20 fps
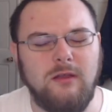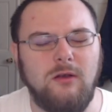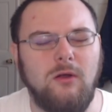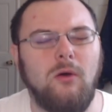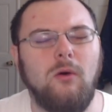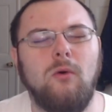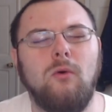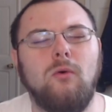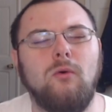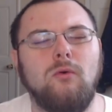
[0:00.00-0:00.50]

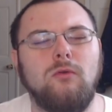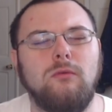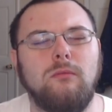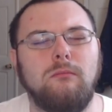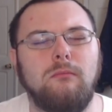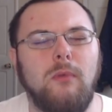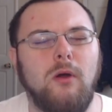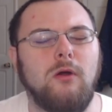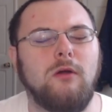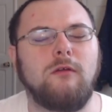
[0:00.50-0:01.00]
old
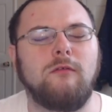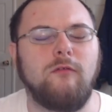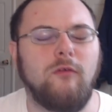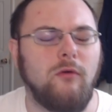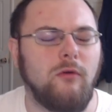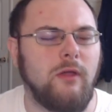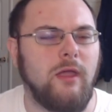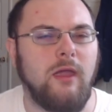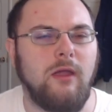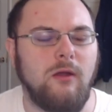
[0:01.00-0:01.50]
Marvel
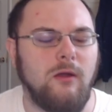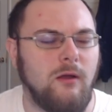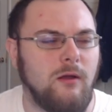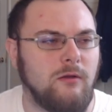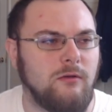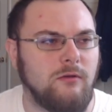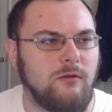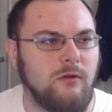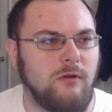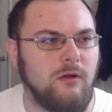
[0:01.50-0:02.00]

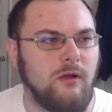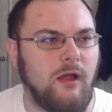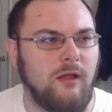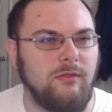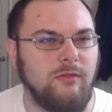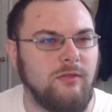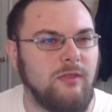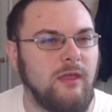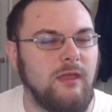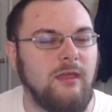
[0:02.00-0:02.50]
character. I
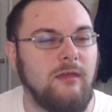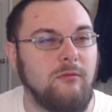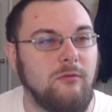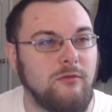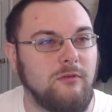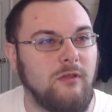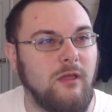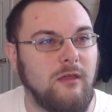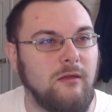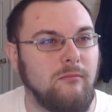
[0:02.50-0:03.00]
think he
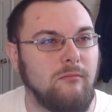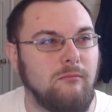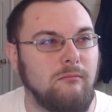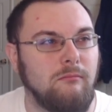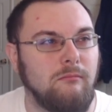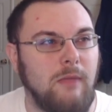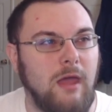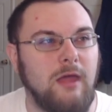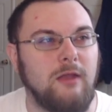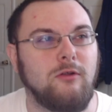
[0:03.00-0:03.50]
was like
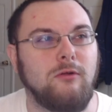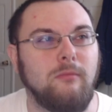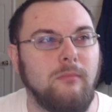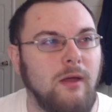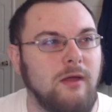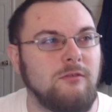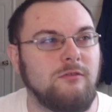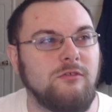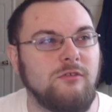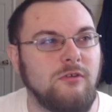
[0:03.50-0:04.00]
Matter
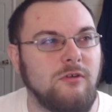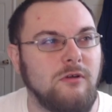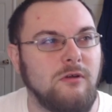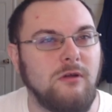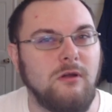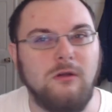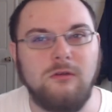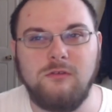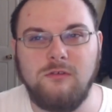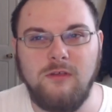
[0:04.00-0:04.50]
Muncher
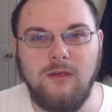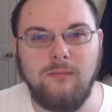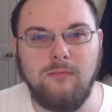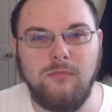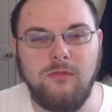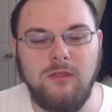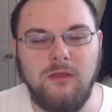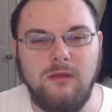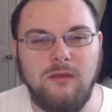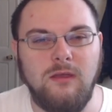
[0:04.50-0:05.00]
or
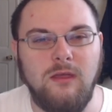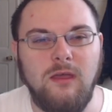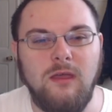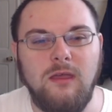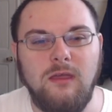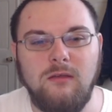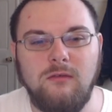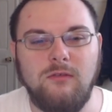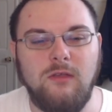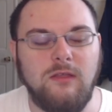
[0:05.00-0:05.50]
something.
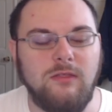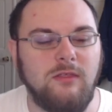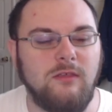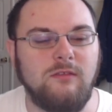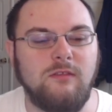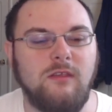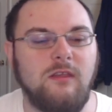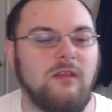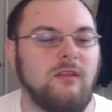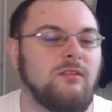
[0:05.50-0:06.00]
He was like this
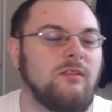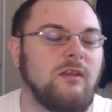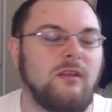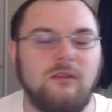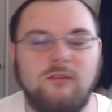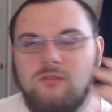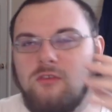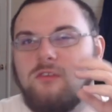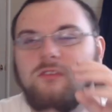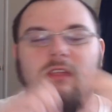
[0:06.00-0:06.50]
kid that
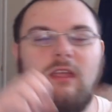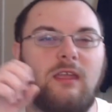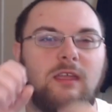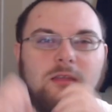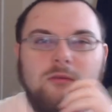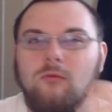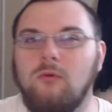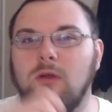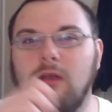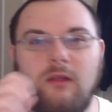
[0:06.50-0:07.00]
could just
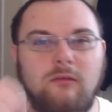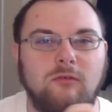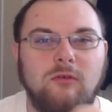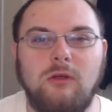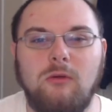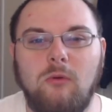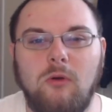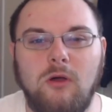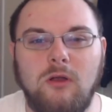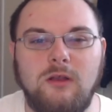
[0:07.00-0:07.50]
eat whatever he
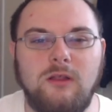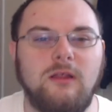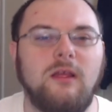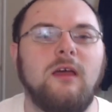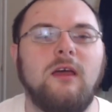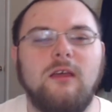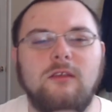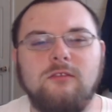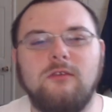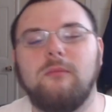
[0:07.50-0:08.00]
wanted.
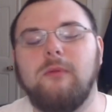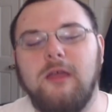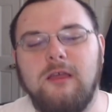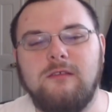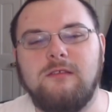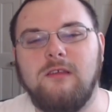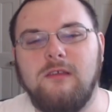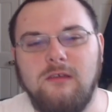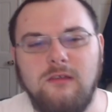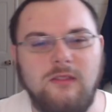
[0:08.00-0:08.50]
So
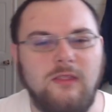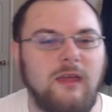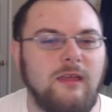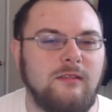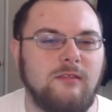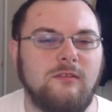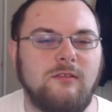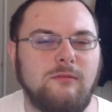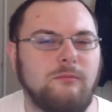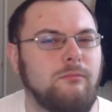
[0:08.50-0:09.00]
basically,
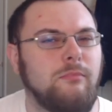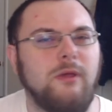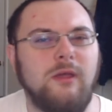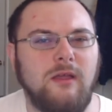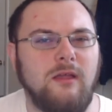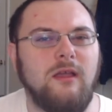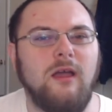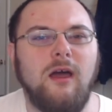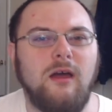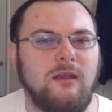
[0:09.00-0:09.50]
that's
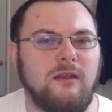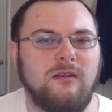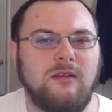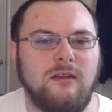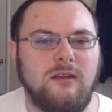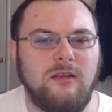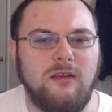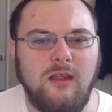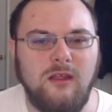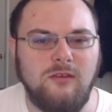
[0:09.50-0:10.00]
Pig God in a
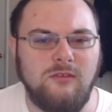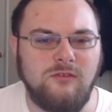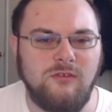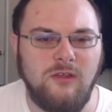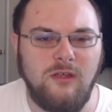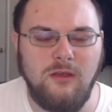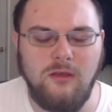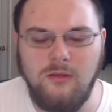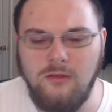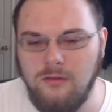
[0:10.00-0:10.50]

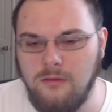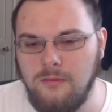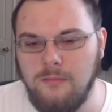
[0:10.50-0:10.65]
nutshell.